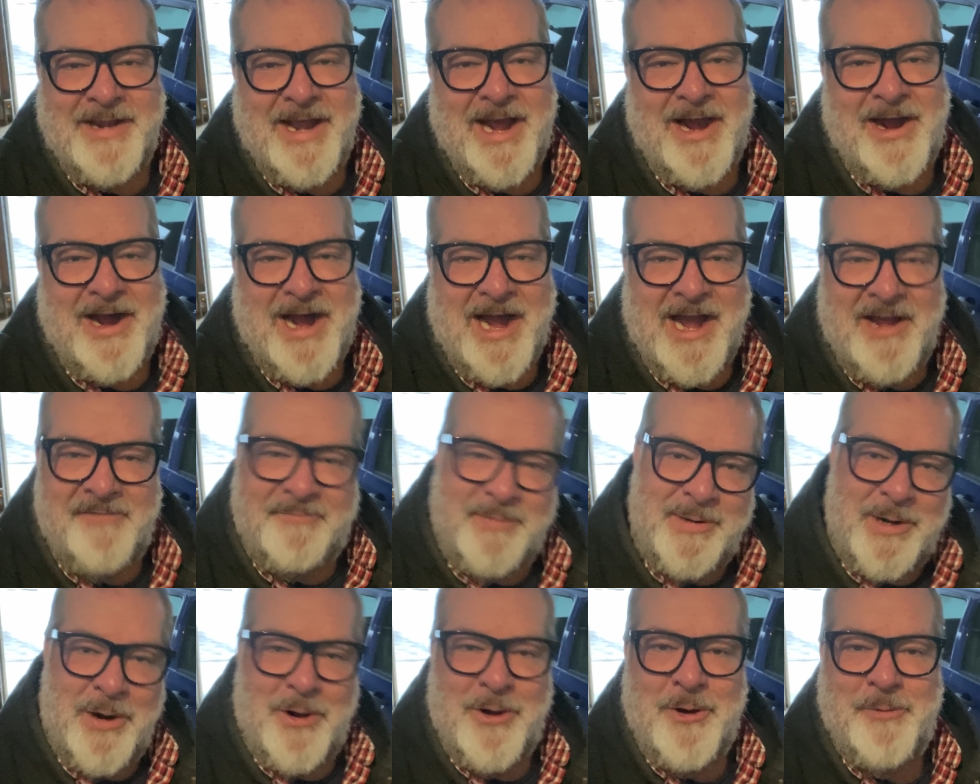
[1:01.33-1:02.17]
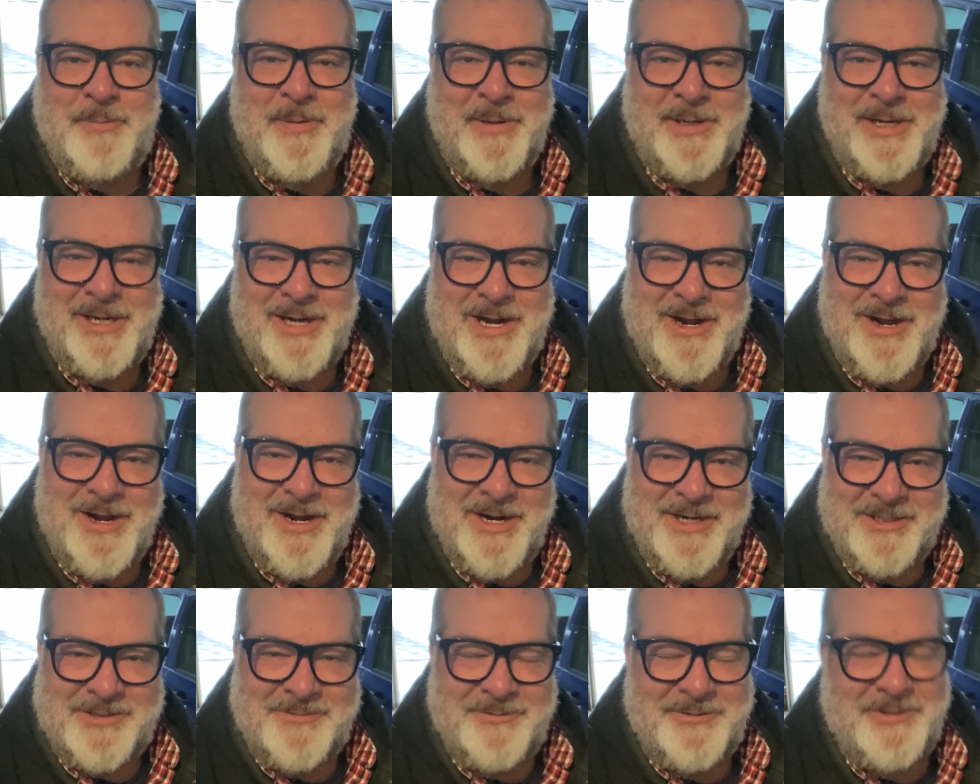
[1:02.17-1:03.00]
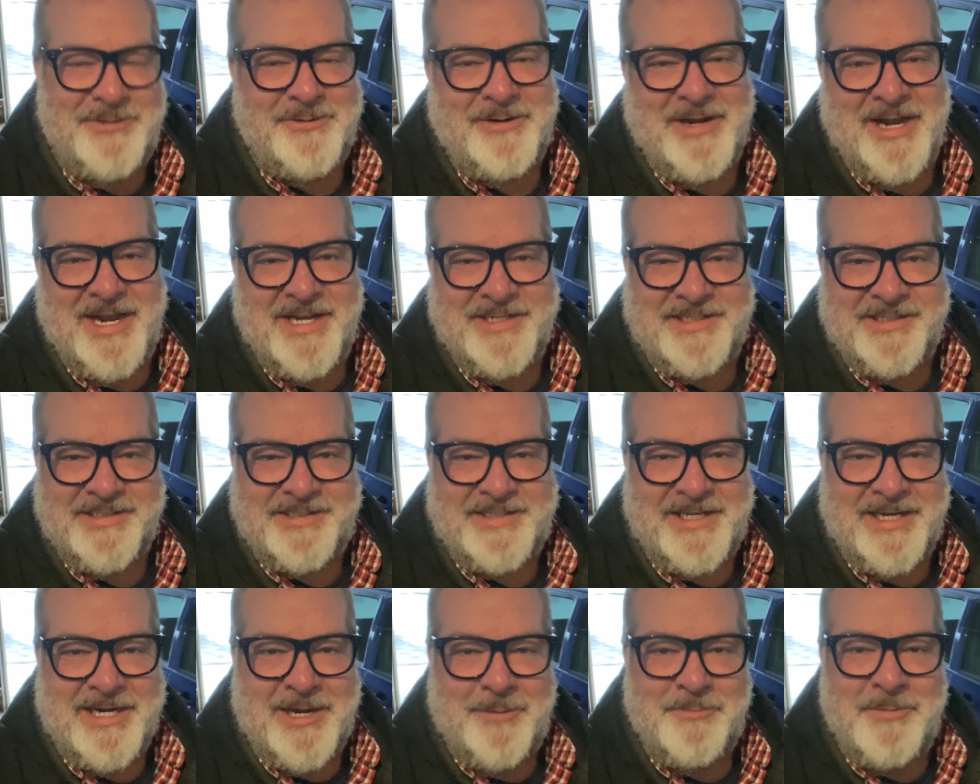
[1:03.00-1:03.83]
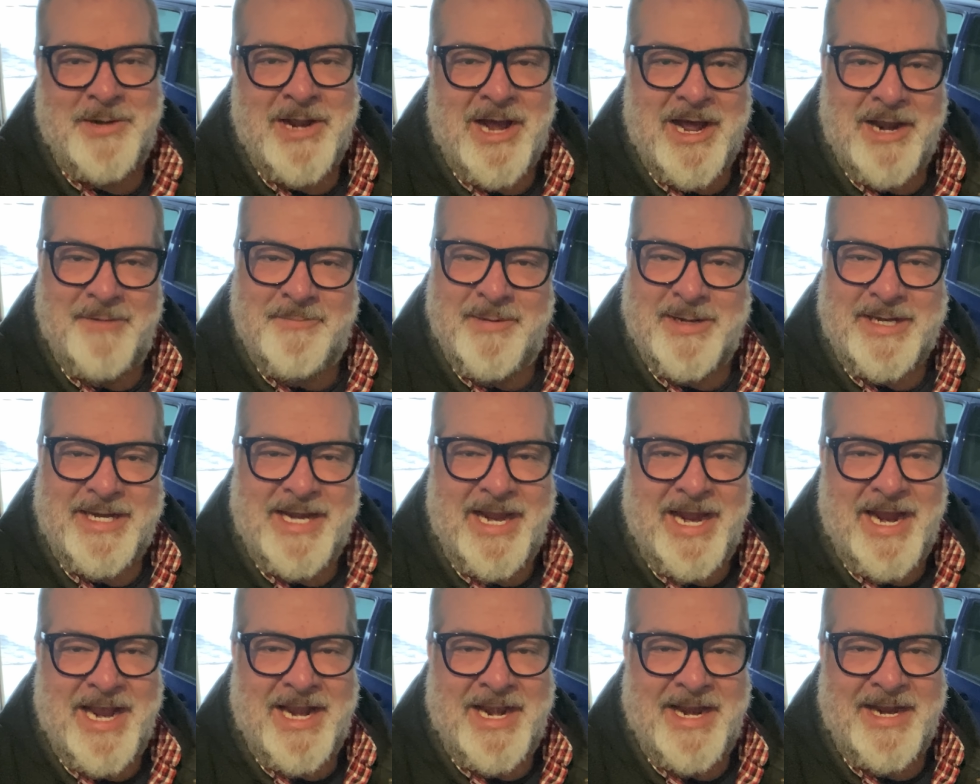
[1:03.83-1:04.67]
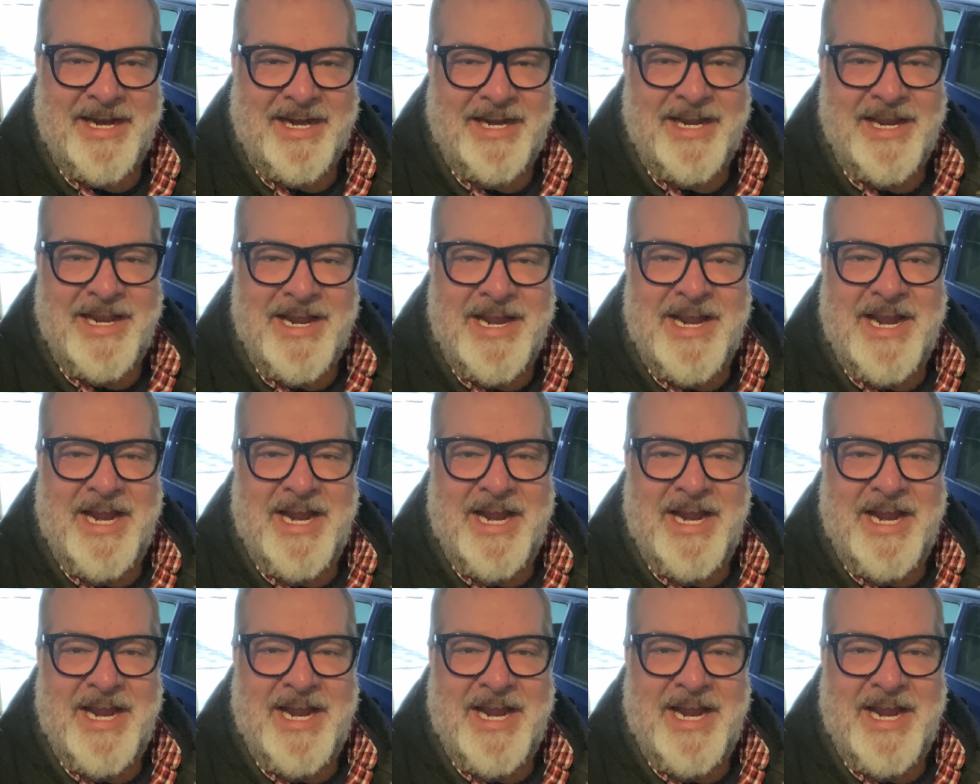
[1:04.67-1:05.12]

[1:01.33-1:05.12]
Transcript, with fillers: Now, I've been open and honest with you guys and saying I'm not a mechanic.